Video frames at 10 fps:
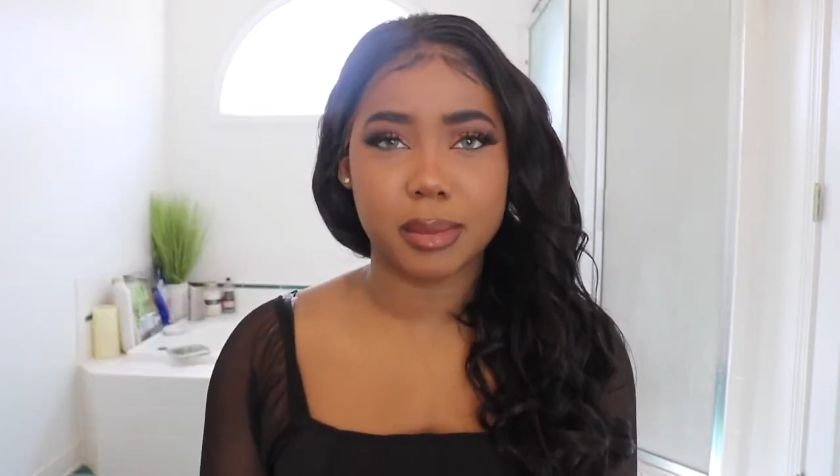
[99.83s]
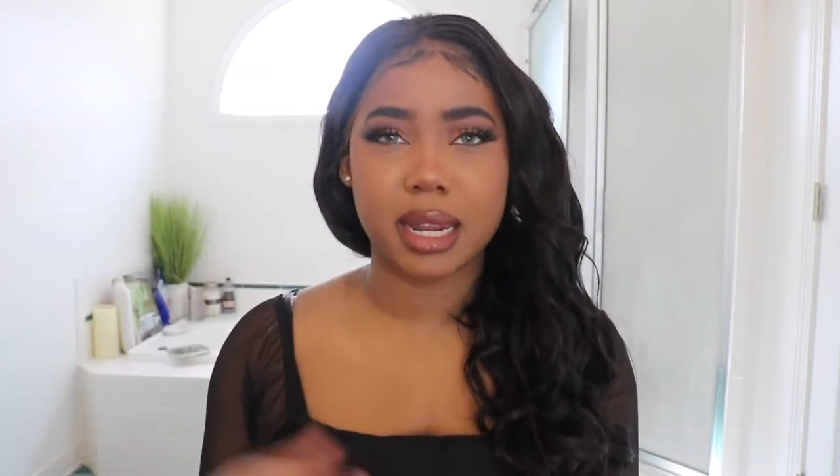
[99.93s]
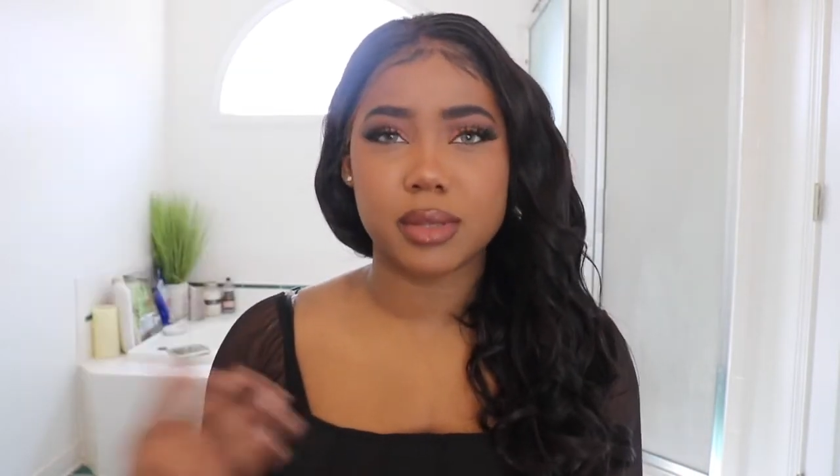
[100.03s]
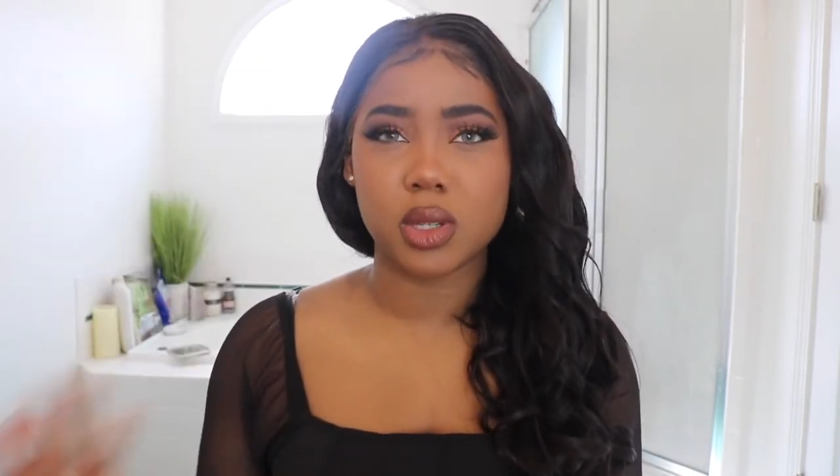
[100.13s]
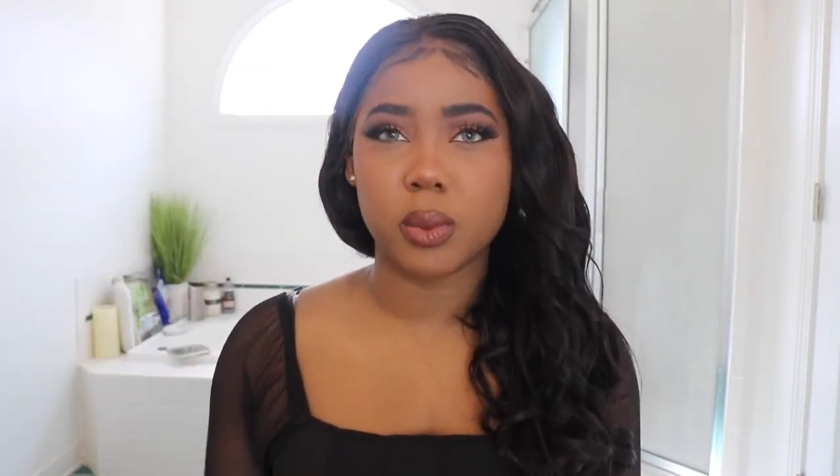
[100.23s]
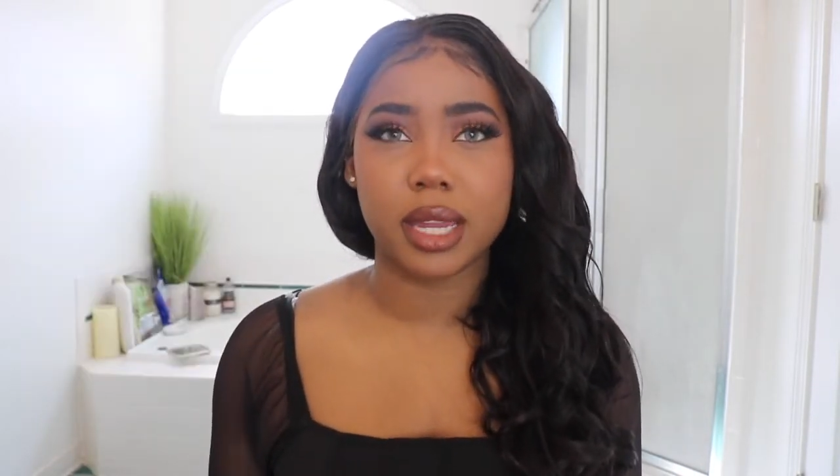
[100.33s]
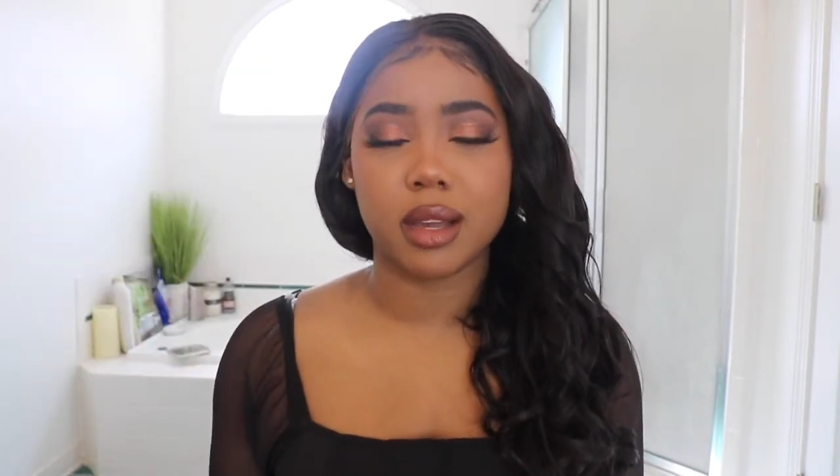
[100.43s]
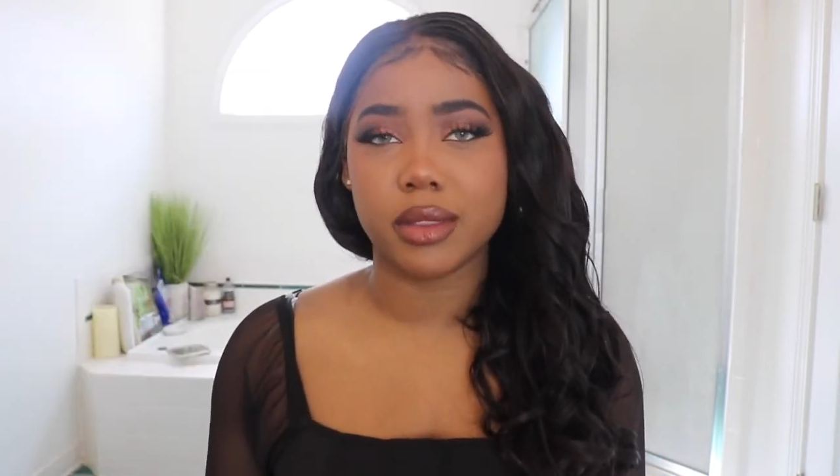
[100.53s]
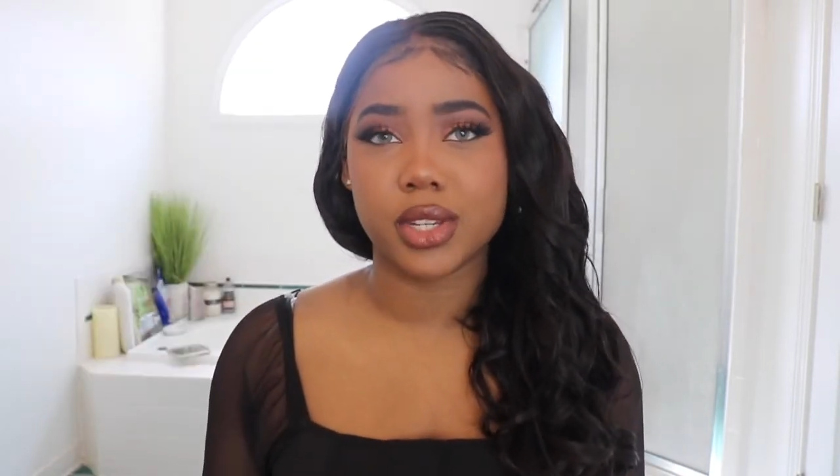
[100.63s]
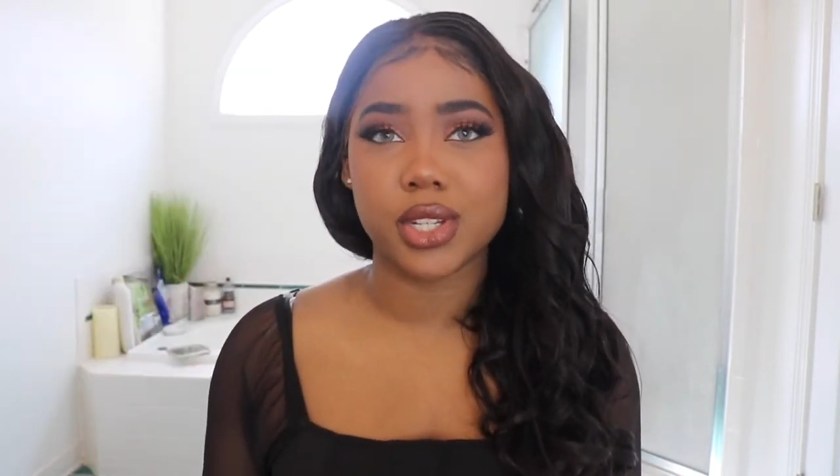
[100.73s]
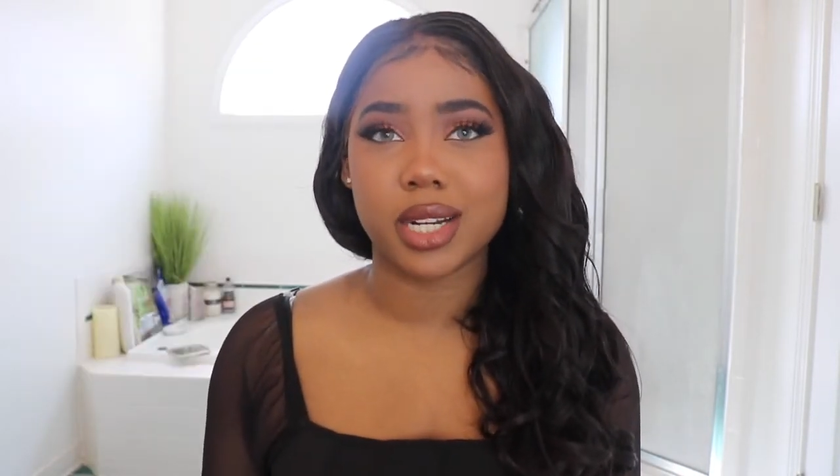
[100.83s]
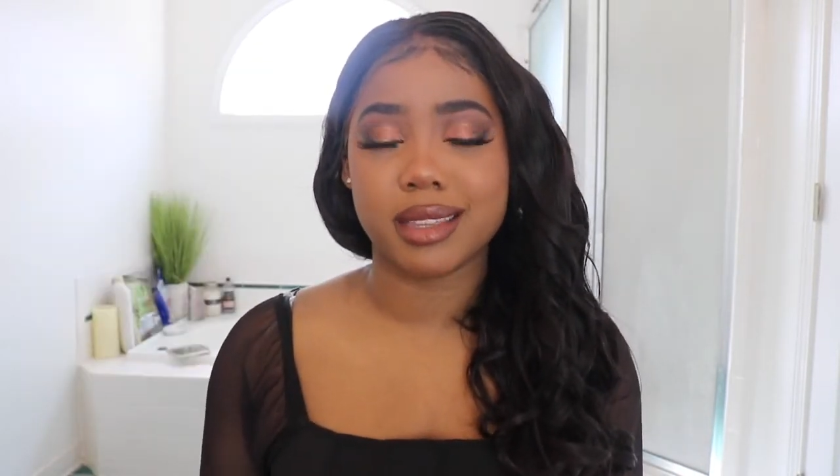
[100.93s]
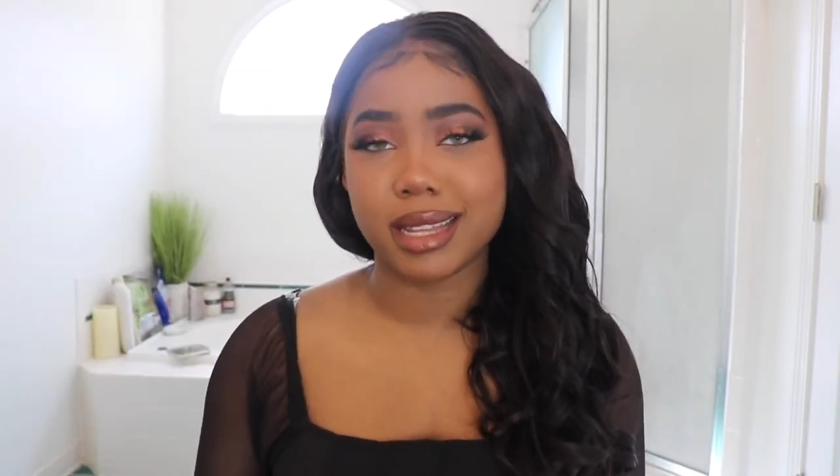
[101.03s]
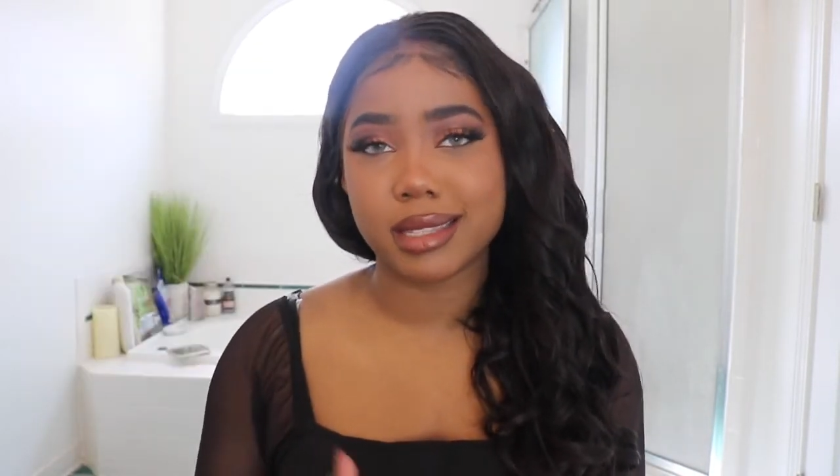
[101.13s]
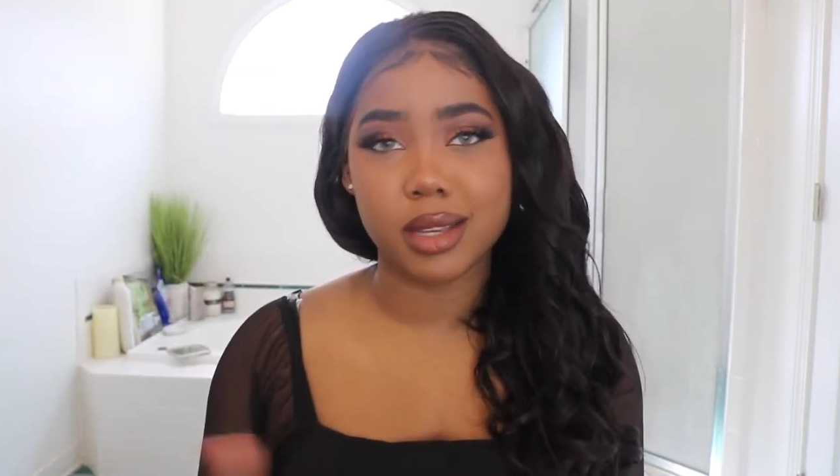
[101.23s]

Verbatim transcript: but I'm still waiting on the shirt and that's